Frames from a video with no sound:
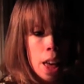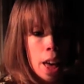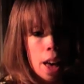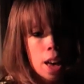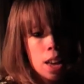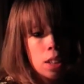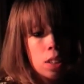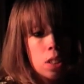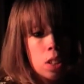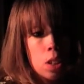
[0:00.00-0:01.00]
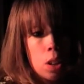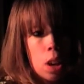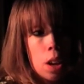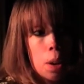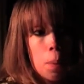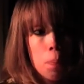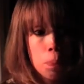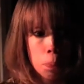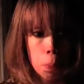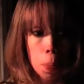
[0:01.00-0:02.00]
and um,
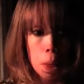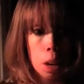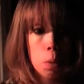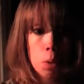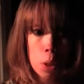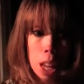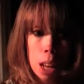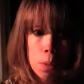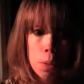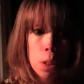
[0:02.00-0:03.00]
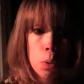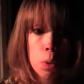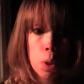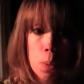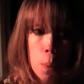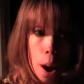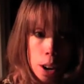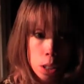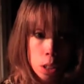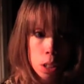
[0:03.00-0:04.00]
it was really helpful. It was really
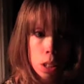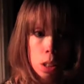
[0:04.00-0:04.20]
practical.